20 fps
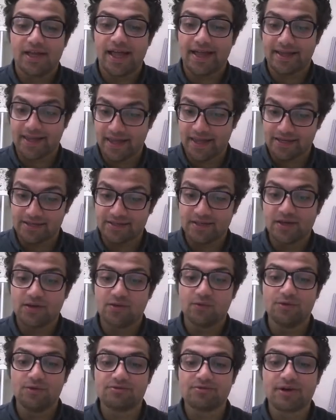Again,
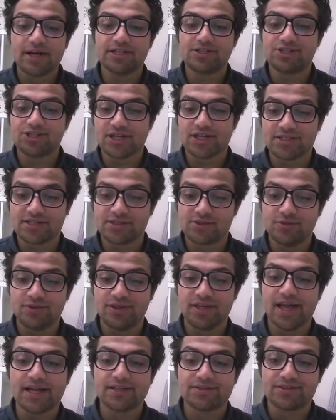we write checks to
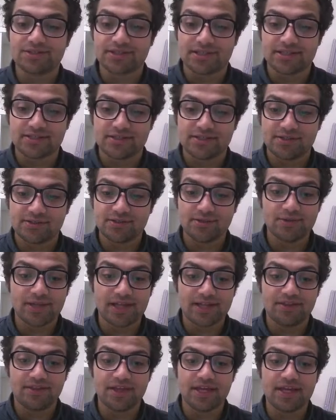the addresses so
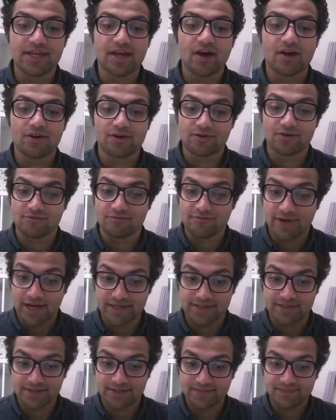that they are
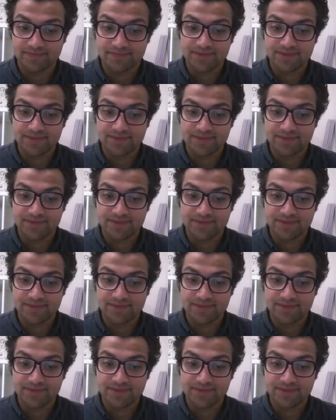correct.